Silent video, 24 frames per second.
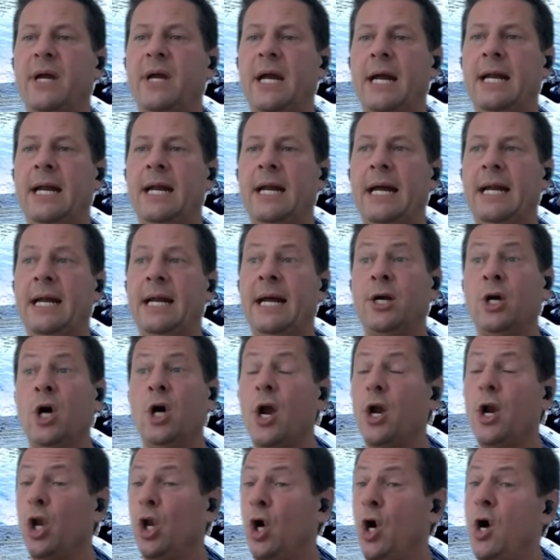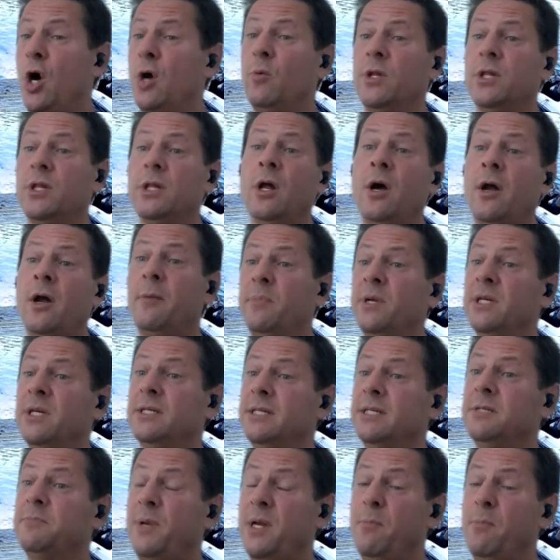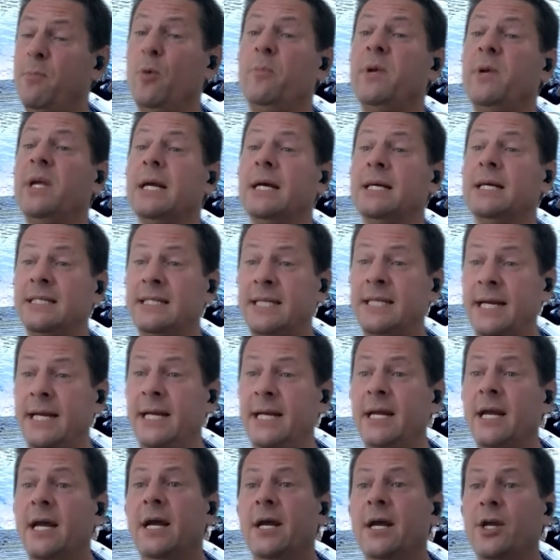and I got along with a lot of business people because they